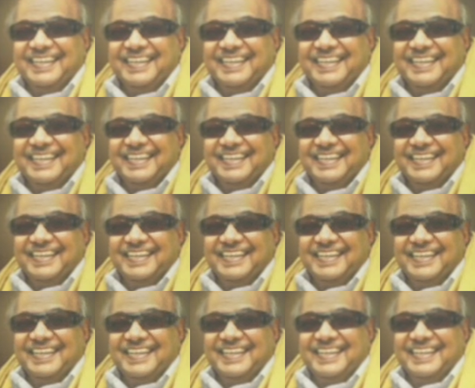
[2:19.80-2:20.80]

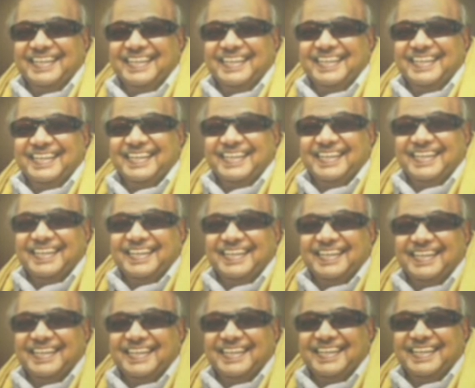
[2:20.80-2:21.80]

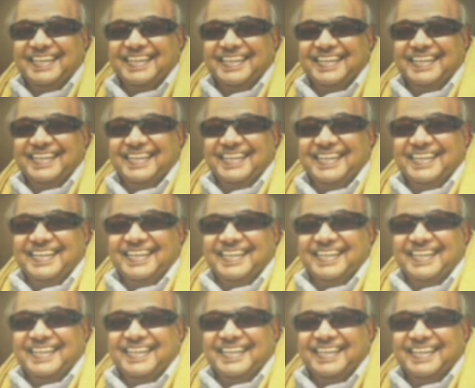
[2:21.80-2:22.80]

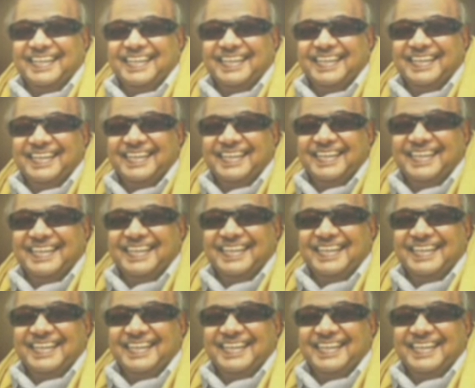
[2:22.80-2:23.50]
(silent)